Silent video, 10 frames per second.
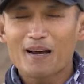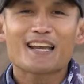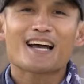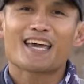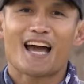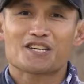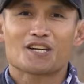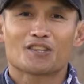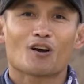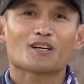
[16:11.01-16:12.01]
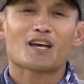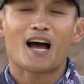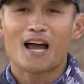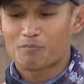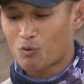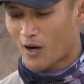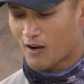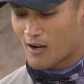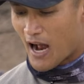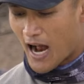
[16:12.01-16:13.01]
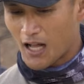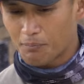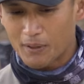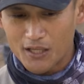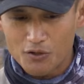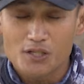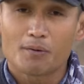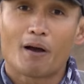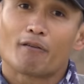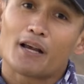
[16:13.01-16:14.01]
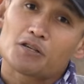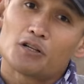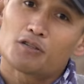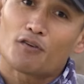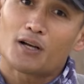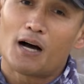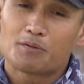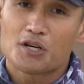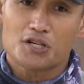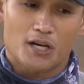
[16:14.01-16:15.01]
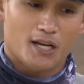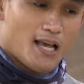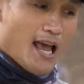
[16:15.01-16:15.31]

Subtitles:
might not catch it. There are times where I'll be using my race holster for competition